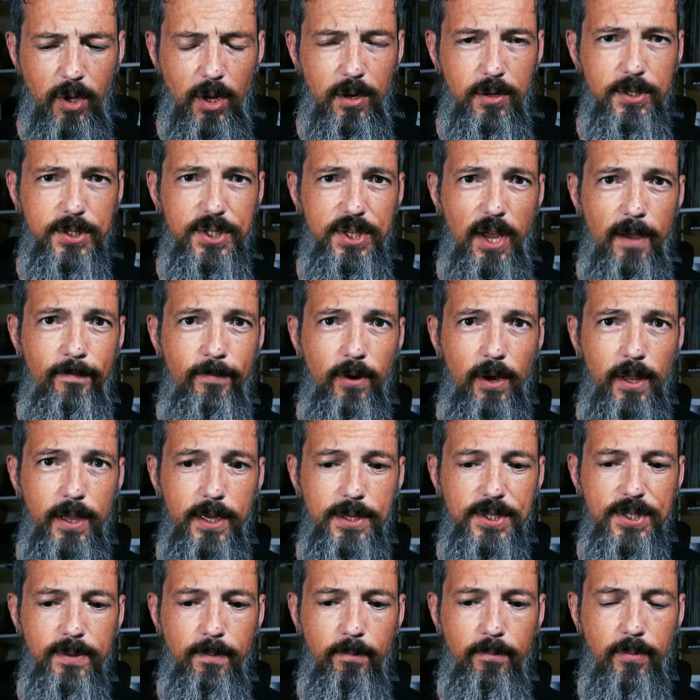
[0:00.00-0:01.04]
there's definitely
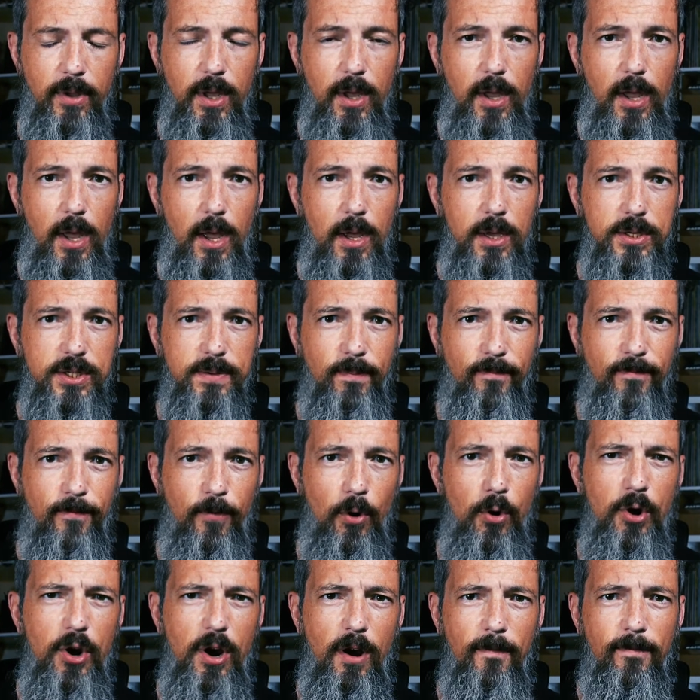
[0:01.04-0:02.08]
some
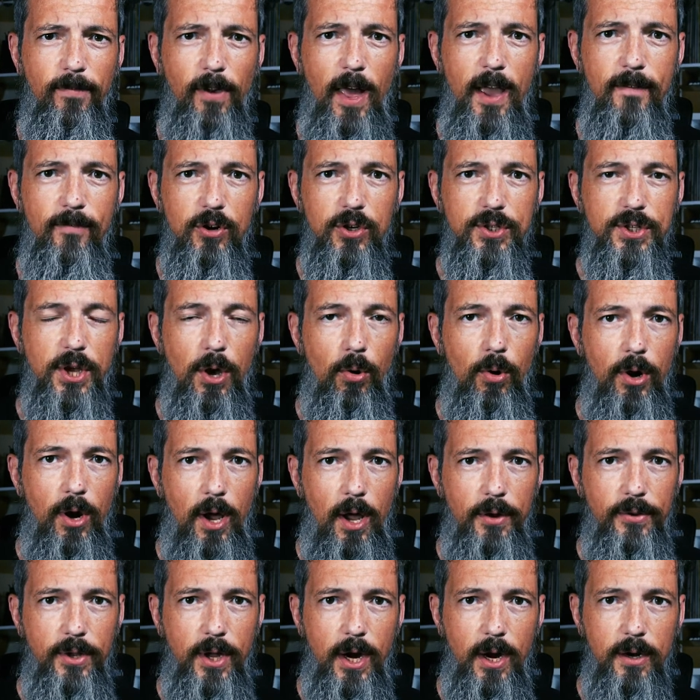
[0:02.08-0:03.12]
fruitier flavors going
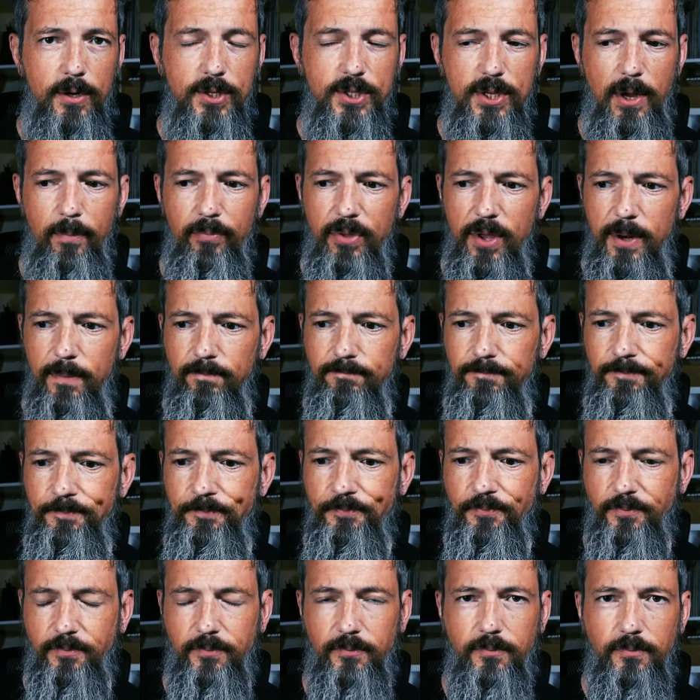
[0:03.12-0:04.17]
on there. Something
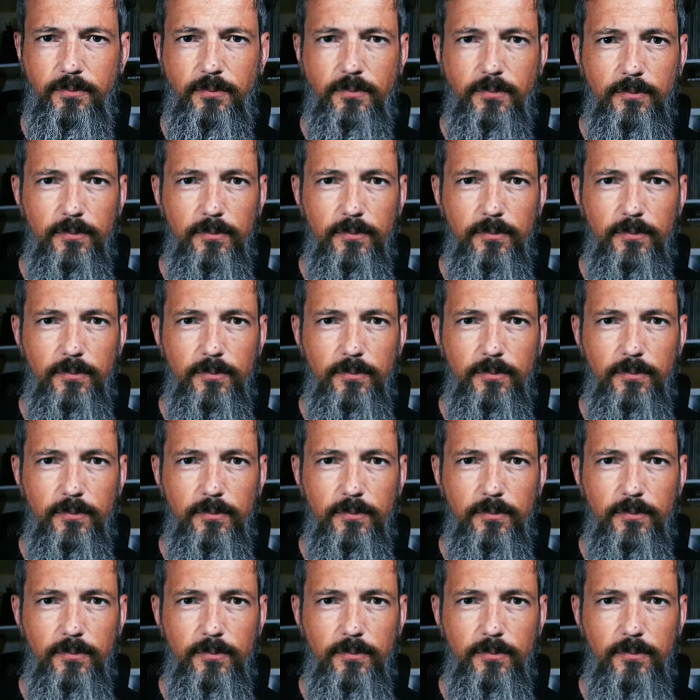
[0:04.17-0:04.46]
very